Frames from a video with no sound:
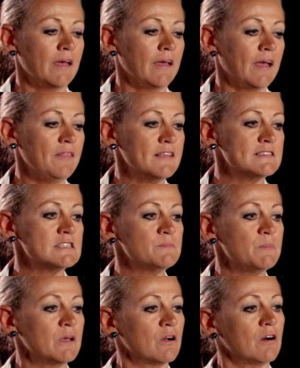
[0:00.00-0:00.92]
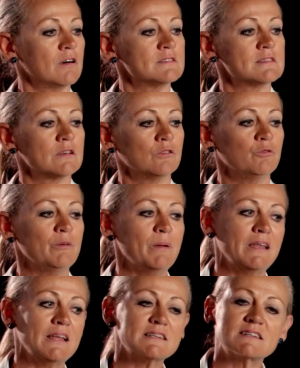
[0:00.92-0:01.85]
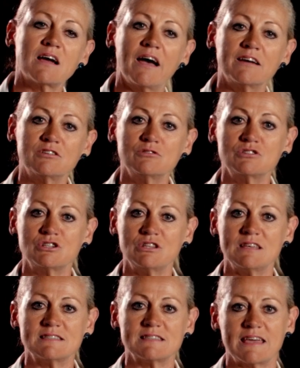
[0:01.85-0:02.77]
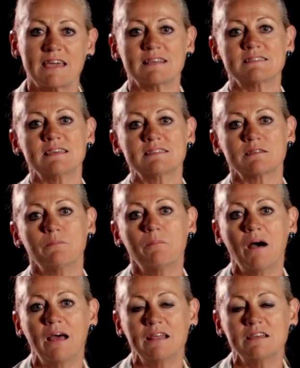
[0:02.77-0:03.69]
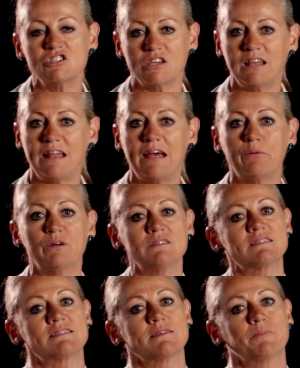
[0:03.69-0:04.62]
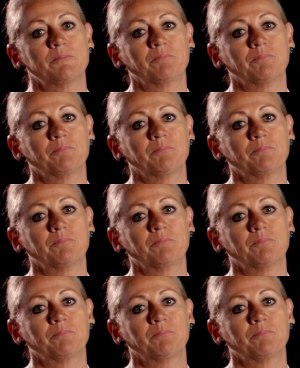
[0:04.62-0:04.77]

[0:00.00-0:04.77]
and this is because we've been entitled to this excess mileage allowance.